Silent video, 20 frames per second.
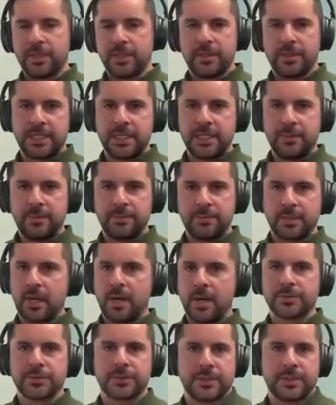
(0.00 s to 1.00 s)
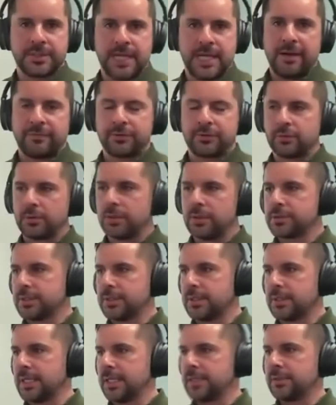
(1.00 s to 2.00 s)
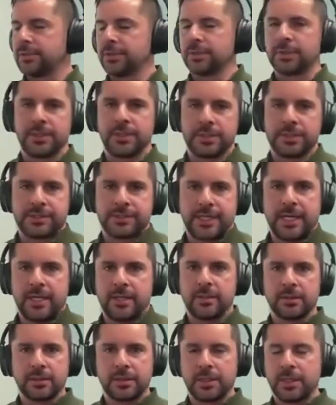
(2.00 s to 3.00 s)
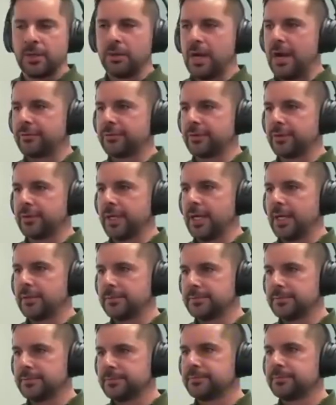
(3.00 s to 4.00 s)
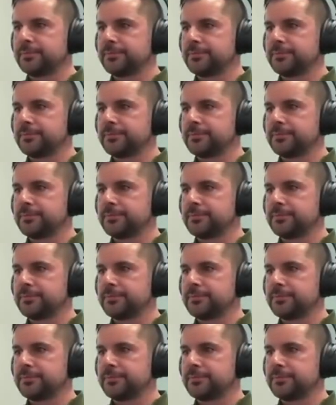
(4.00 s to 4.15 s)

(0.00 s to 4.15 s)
like, they keep in comms with us afterwards, and like they're good to scale and go after that.